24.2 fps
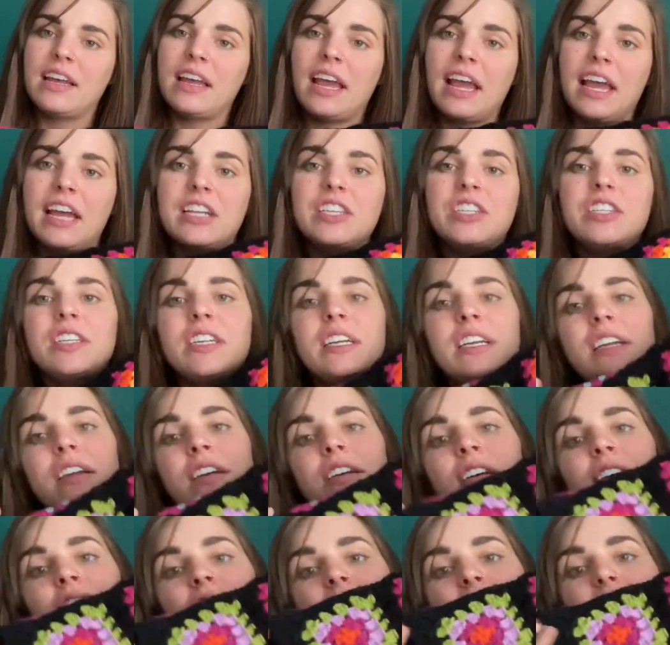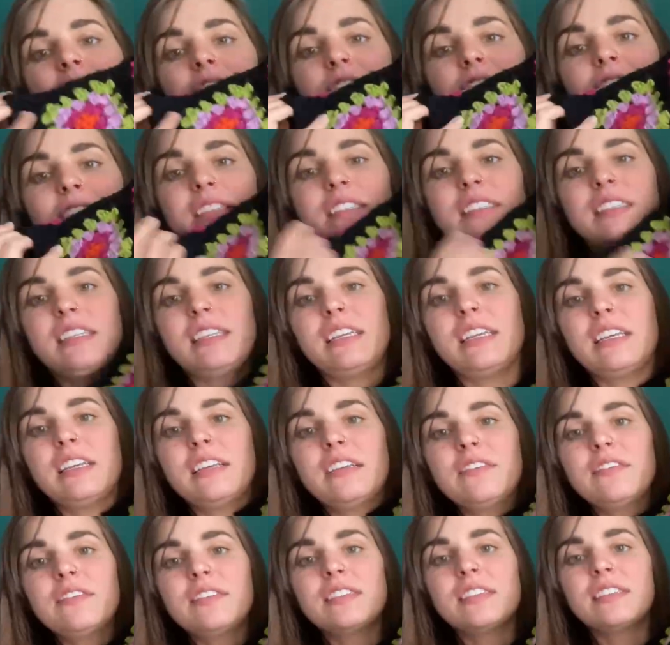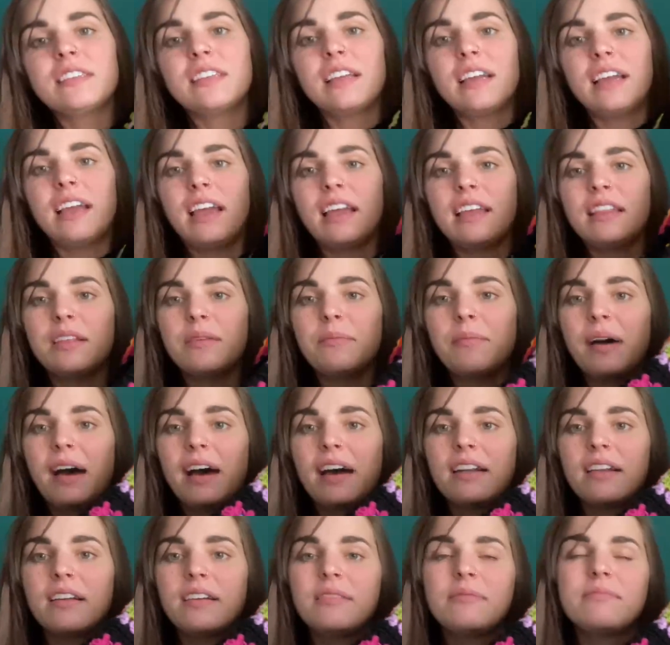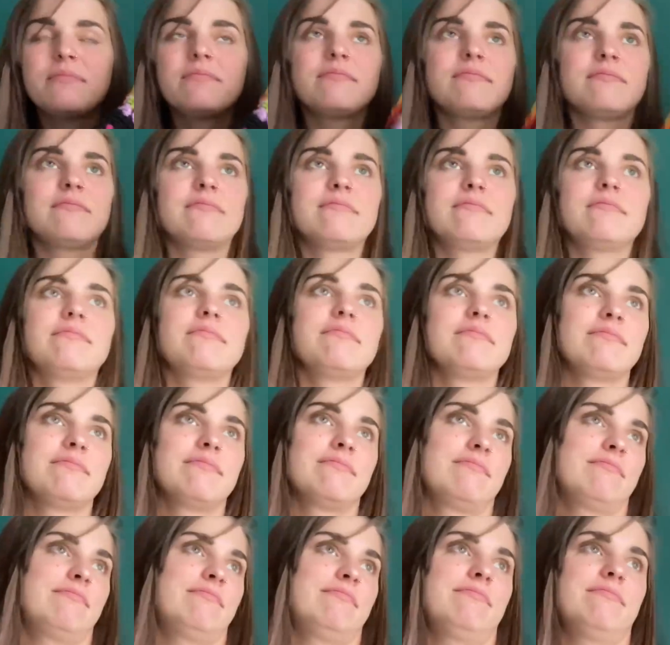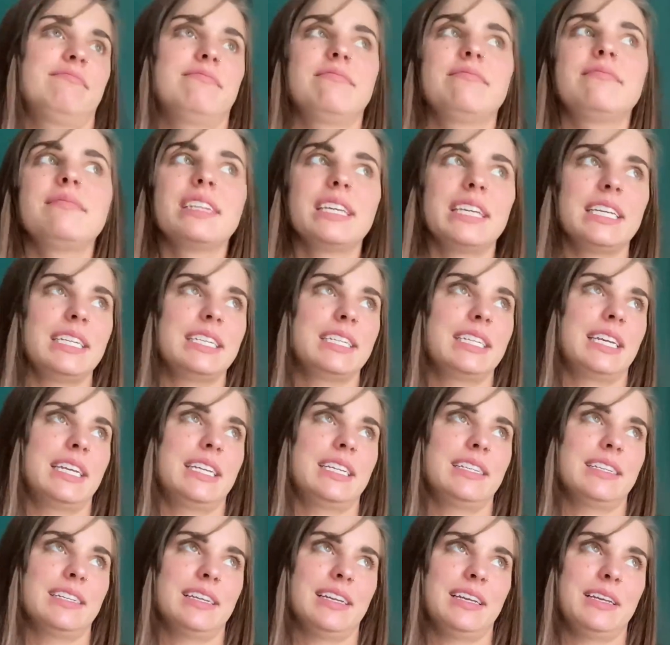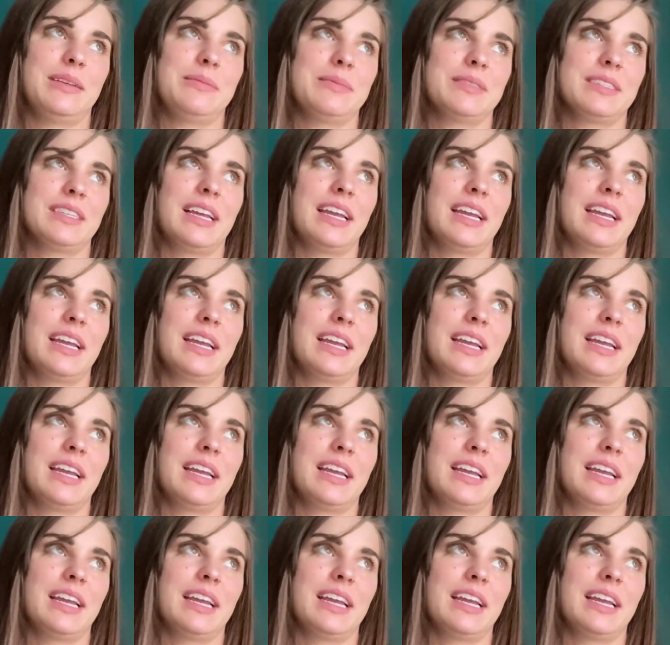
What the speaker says: edging of the sleeves and the bottom like 10 times.